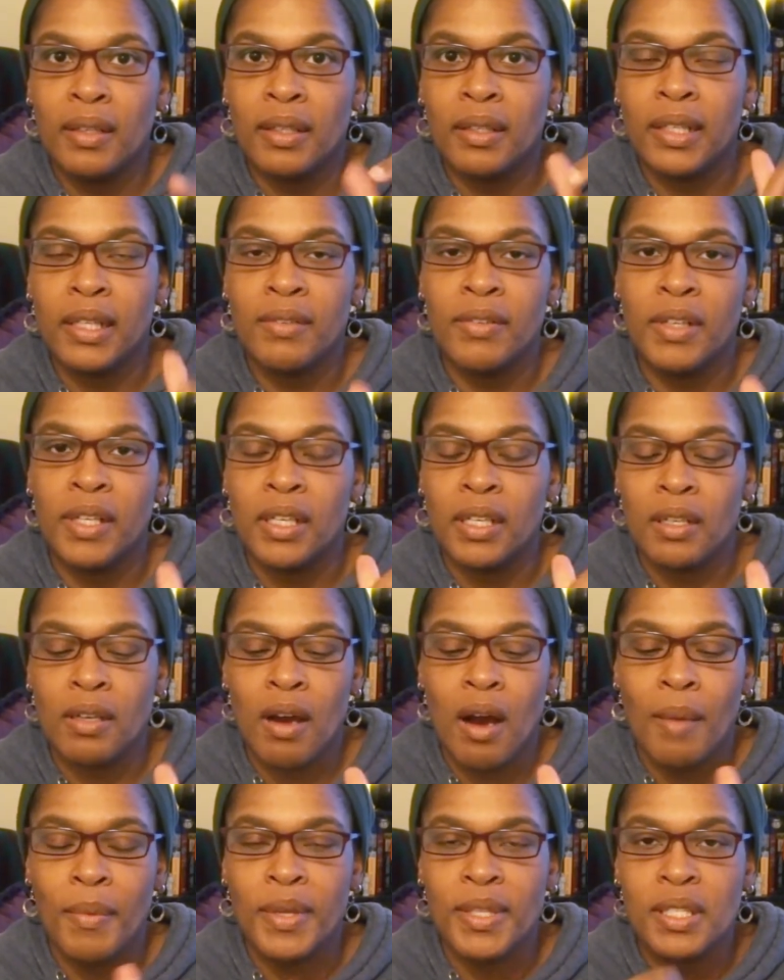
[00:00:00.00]
Leave any
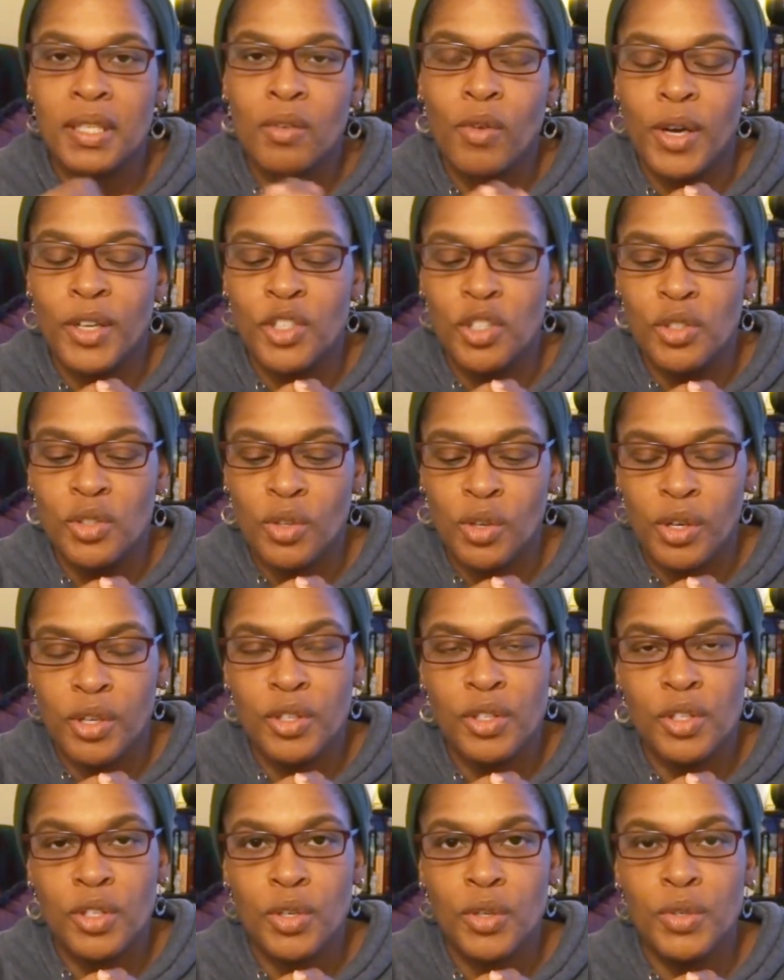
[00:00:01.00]
comments, questions, or
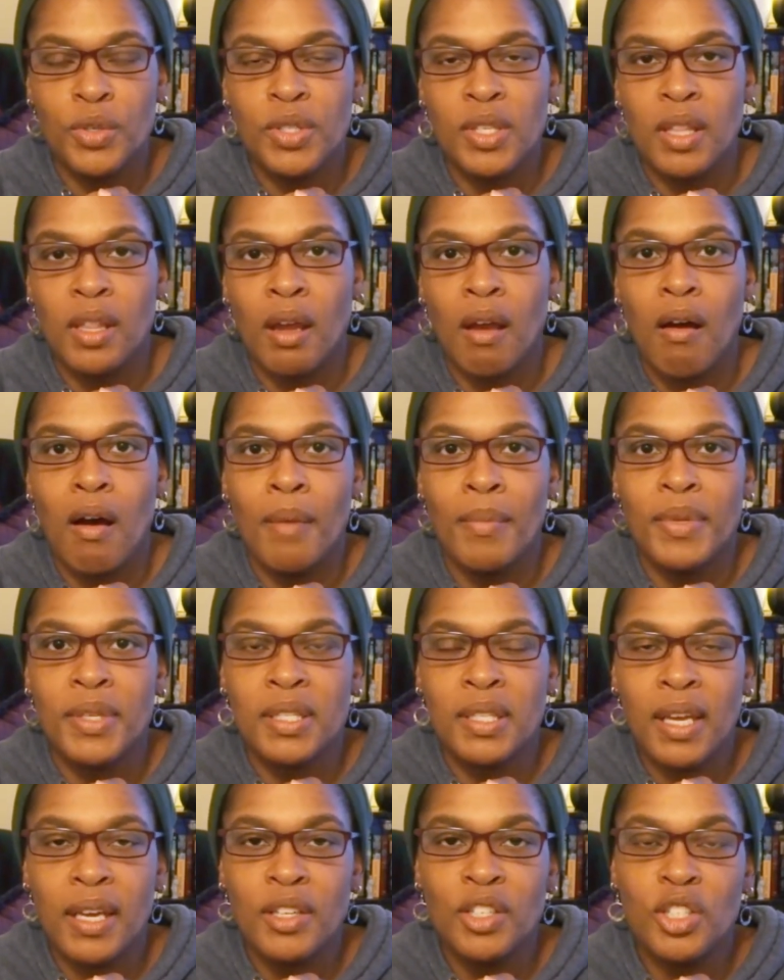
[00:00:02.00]
concerns in the comment
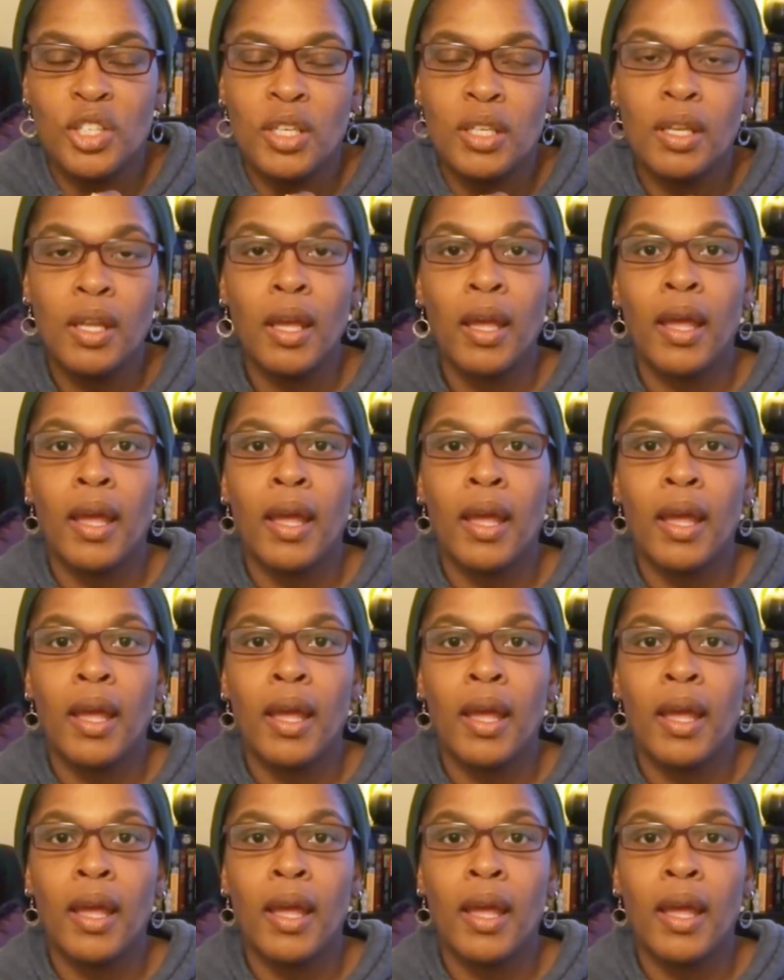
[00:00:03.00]
section.